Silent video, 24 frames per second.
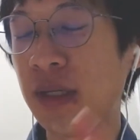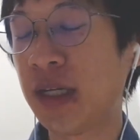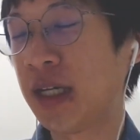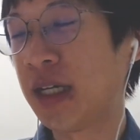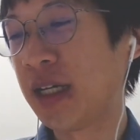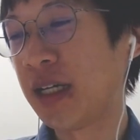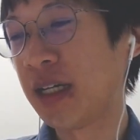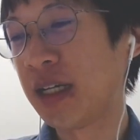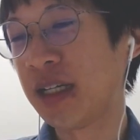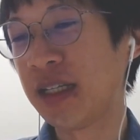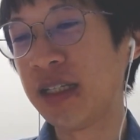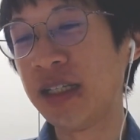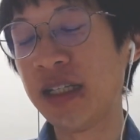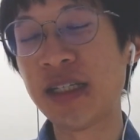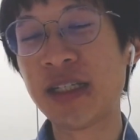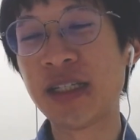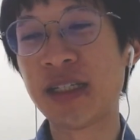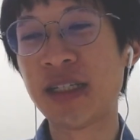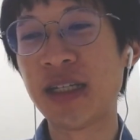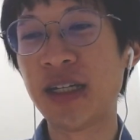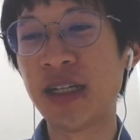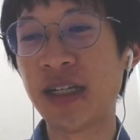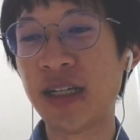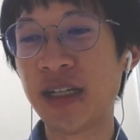We need a
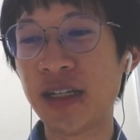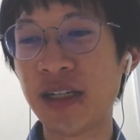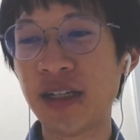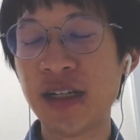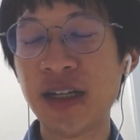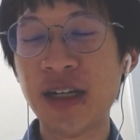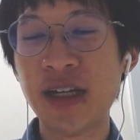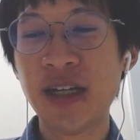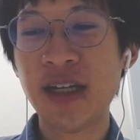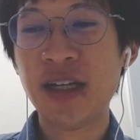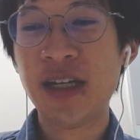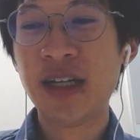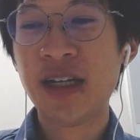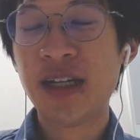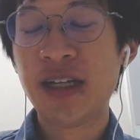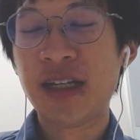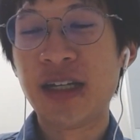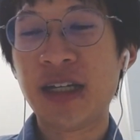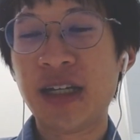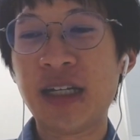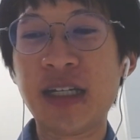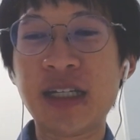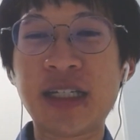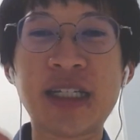tactile
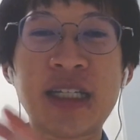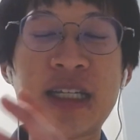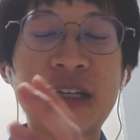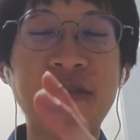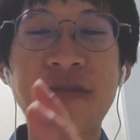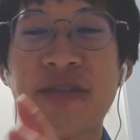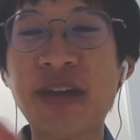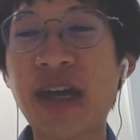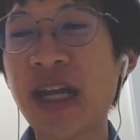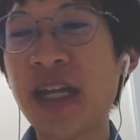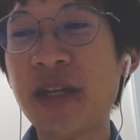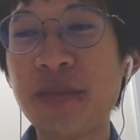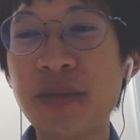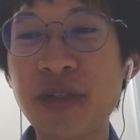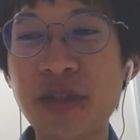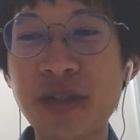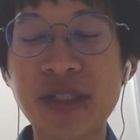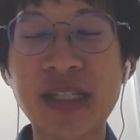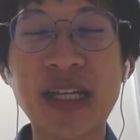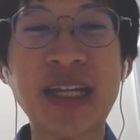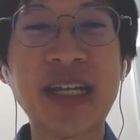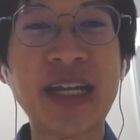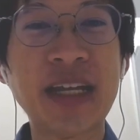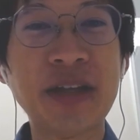Instagram. Stuffed
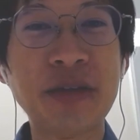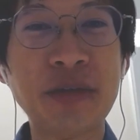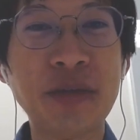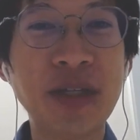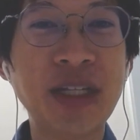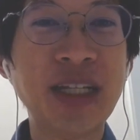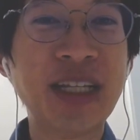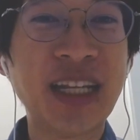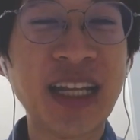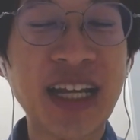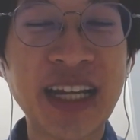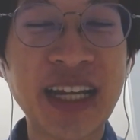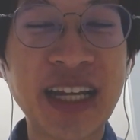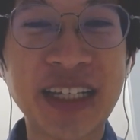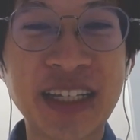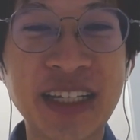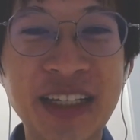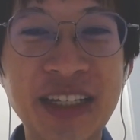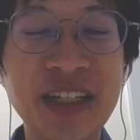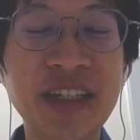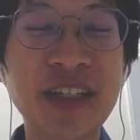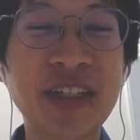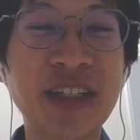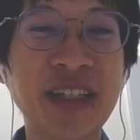animal that I really like
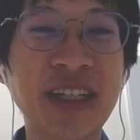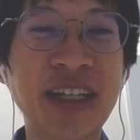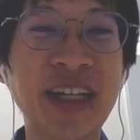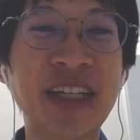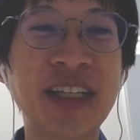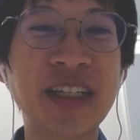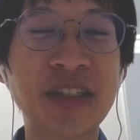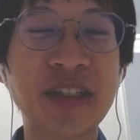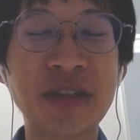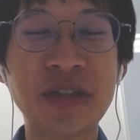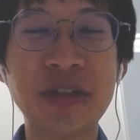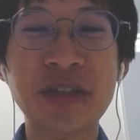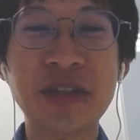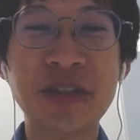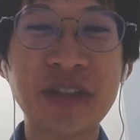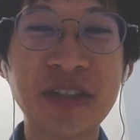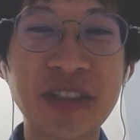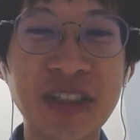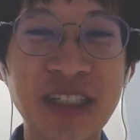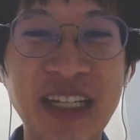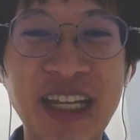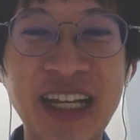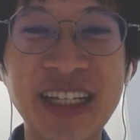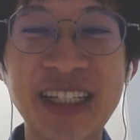here, and do
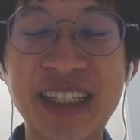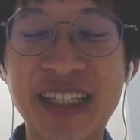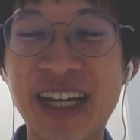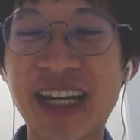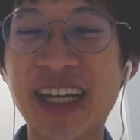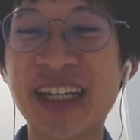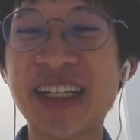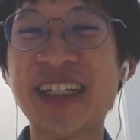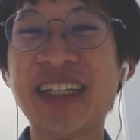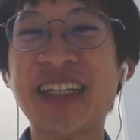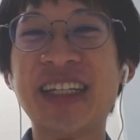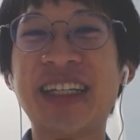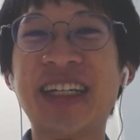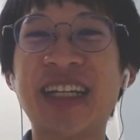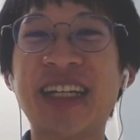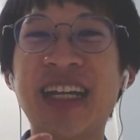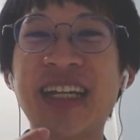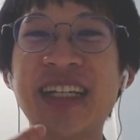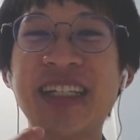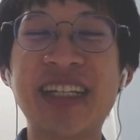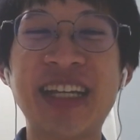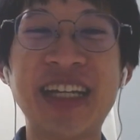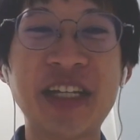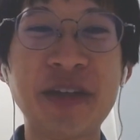you like that? And can
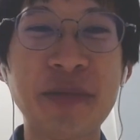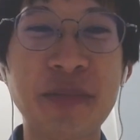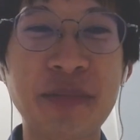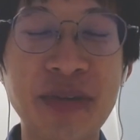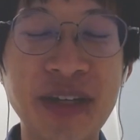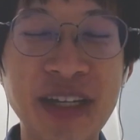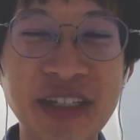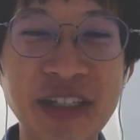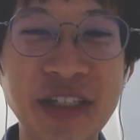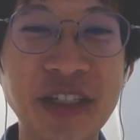I take a picture